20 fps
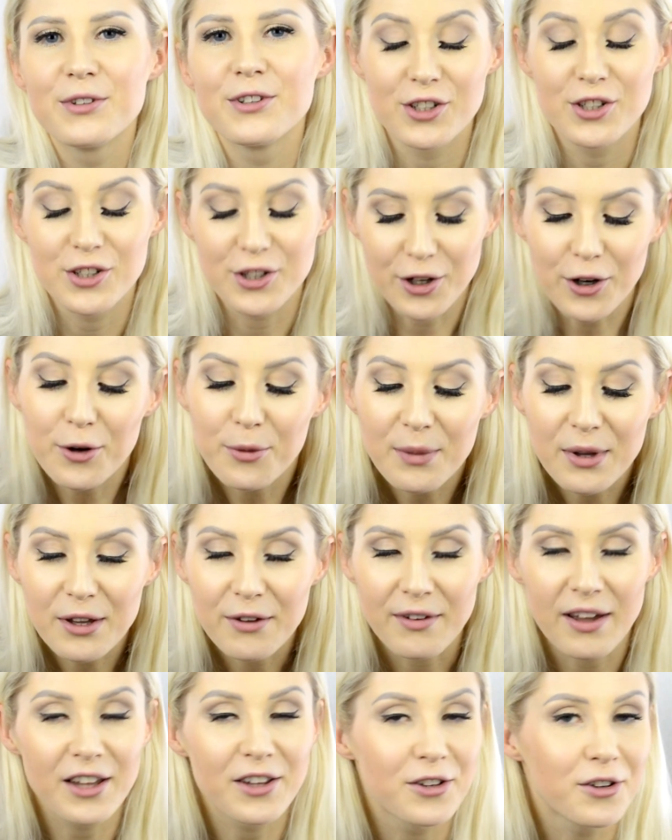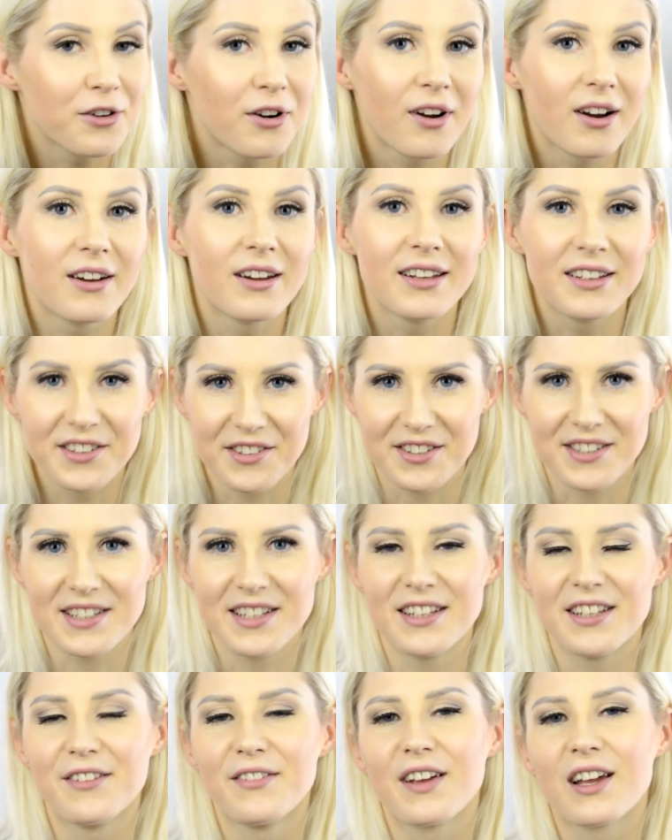Show me that you are
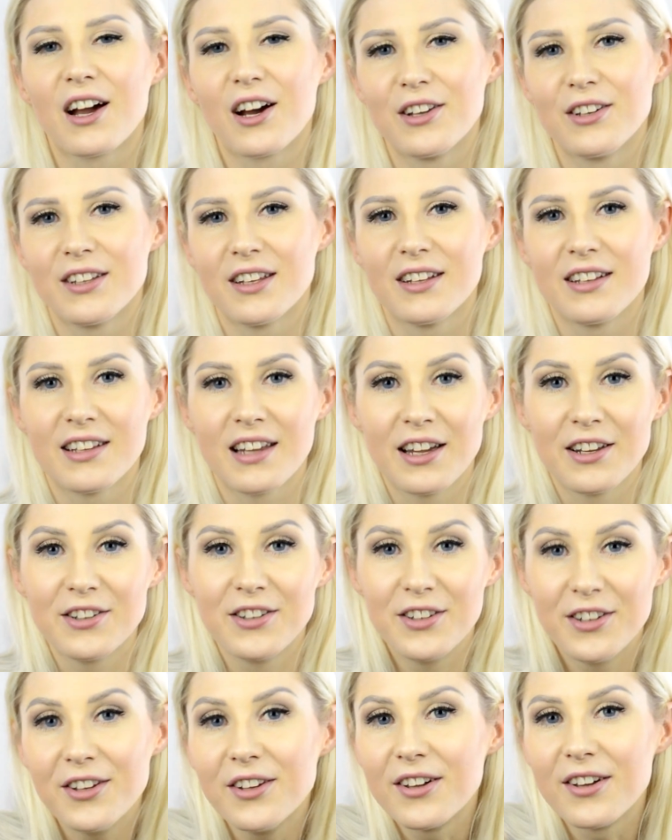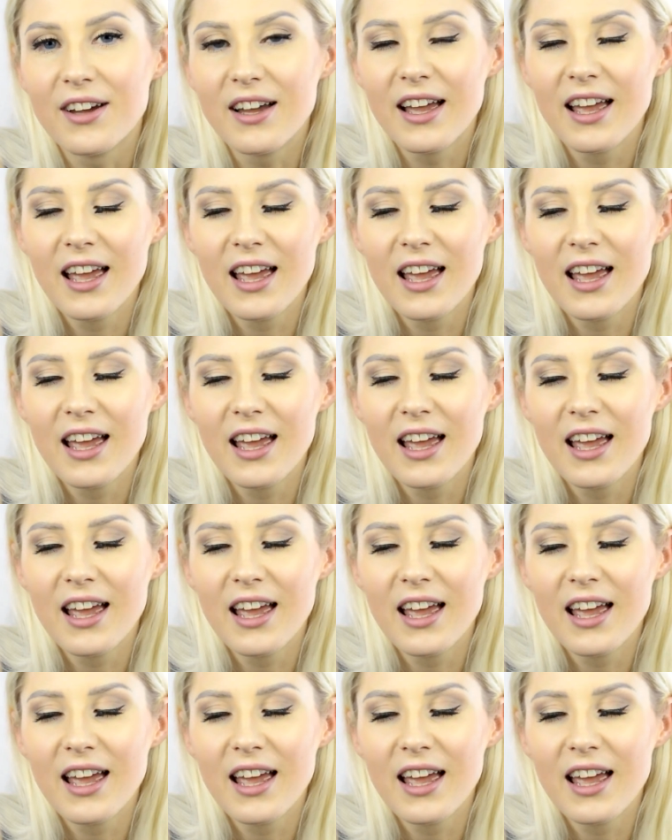interested in the content I do,